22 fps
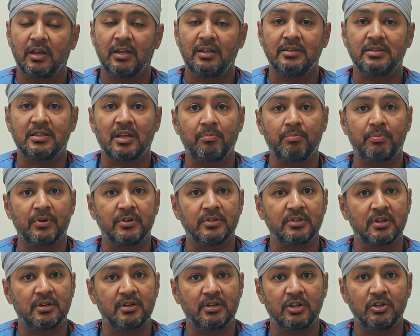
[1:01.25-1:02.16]
in some
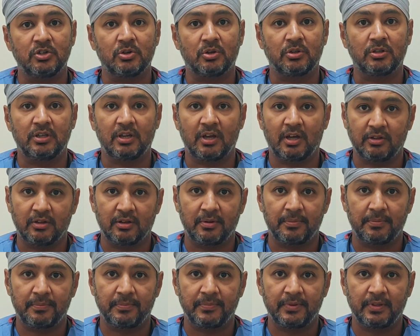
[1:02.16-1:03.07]
percentage or the
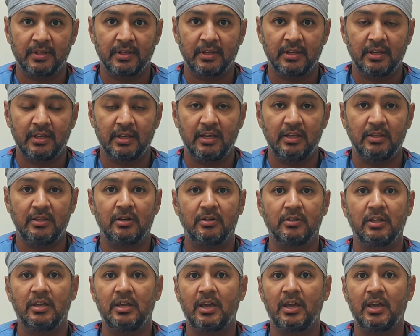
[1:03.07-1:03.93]
other either